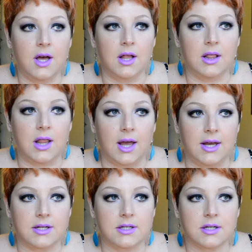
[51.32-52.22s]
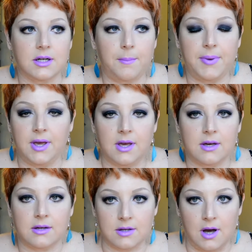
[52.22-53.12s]
light
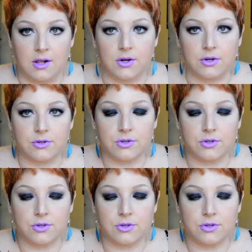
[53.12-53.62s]
pink colors,